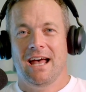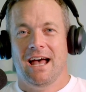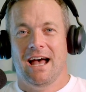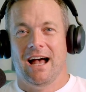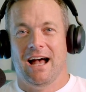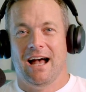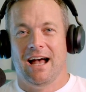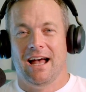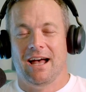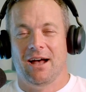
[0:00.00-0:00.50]

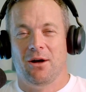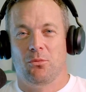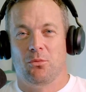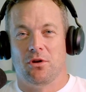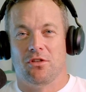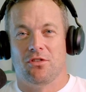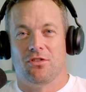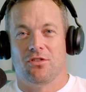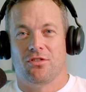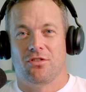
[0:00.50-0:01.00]

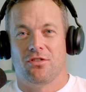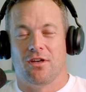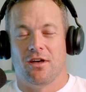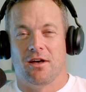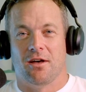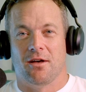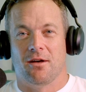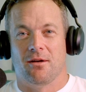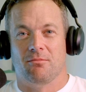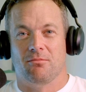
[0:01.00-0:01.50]
With
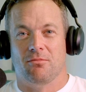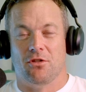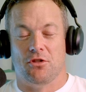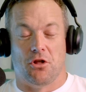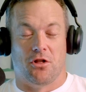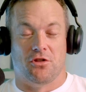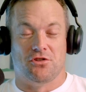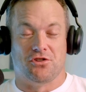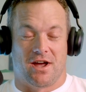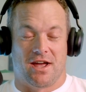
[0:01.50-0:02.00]
the
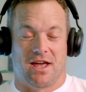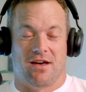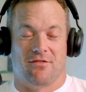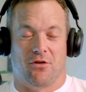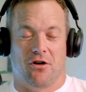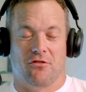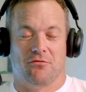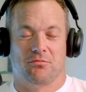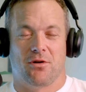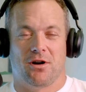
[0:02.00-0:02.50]
knowledge I have
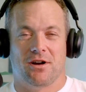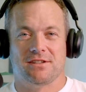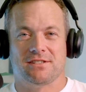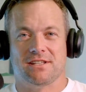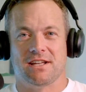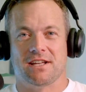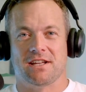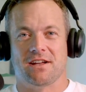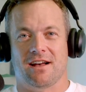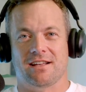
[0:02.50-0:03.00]
of
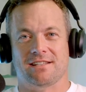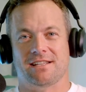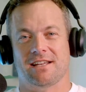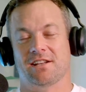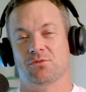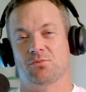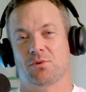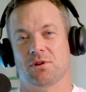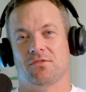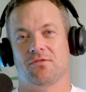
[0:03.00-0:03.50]
pricing, I see it
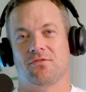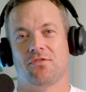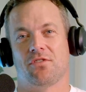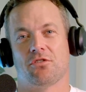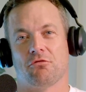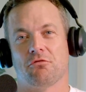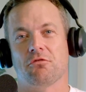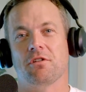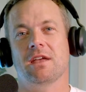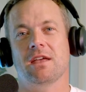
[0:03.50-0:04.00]
as one of
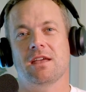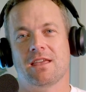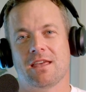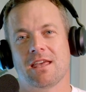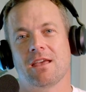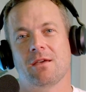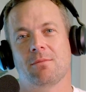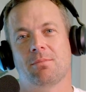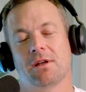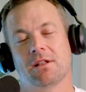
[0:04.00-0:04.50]
three
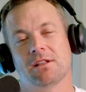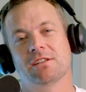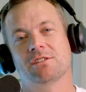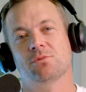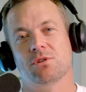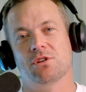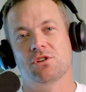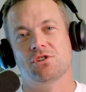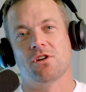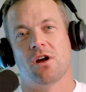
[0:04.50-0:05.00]
key pillars
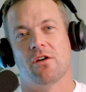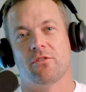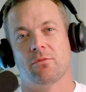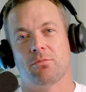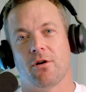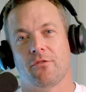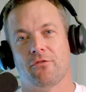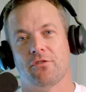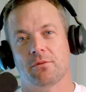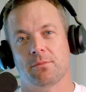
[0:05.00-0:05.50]
when you're driving
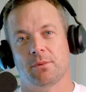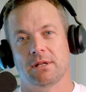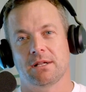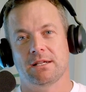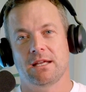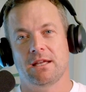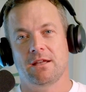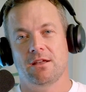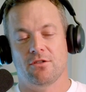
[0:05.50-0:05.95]
profitability.